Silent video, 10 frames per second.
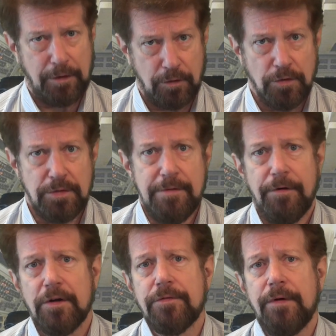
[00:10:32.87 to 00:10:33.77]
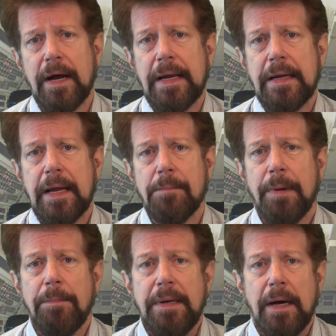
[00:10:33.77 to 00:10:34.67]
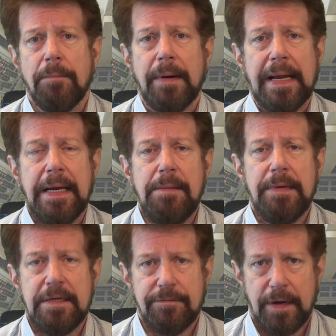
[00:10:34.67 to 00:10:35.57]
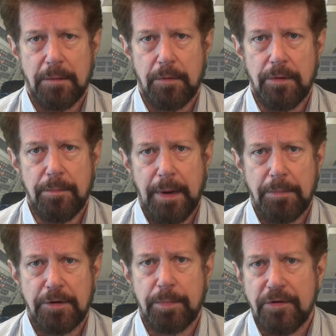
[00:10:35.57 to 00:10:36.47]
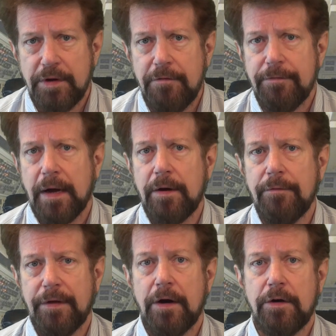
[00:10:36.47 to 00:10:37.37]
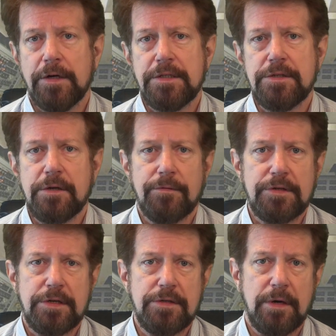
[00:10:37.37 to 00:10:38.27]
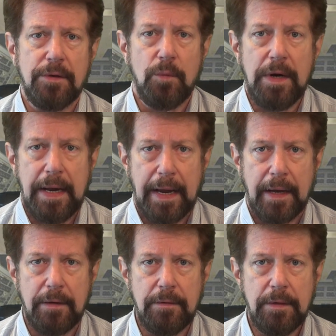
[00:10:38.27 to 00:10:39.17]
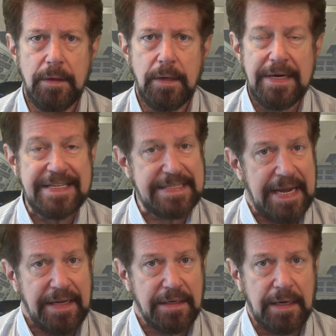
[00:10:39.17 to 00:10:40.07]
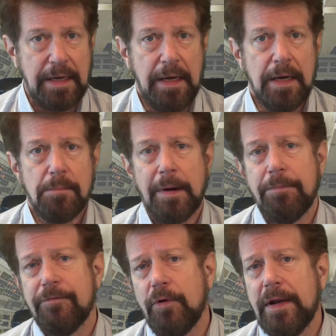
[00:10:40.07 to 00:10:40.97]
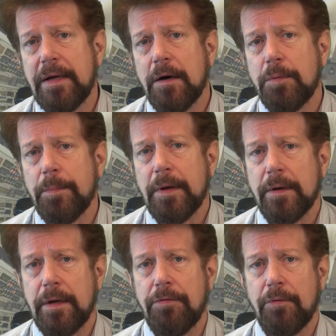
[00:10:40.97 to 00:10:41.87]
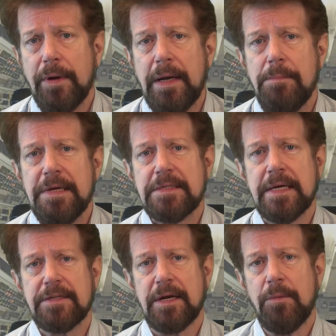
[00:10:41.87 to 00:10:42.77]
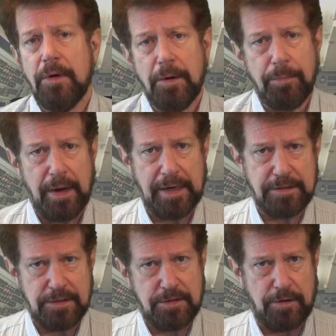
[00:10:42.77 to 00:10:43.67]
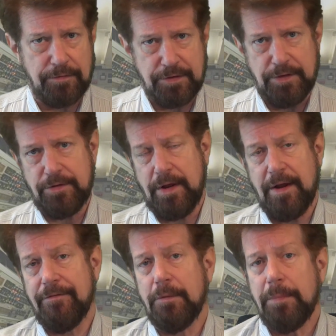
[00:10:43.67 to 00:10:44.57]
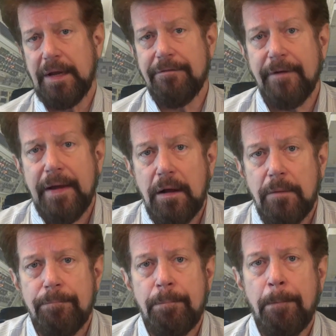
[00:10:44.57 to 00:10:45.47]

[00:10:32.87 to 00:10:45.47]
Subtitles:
grossly falsifying and pumping up by any means available the public's perceived value of their goods and services on the one hand. Secondly, by avoiding culpability through any means necessary when their products and services inevitably fail.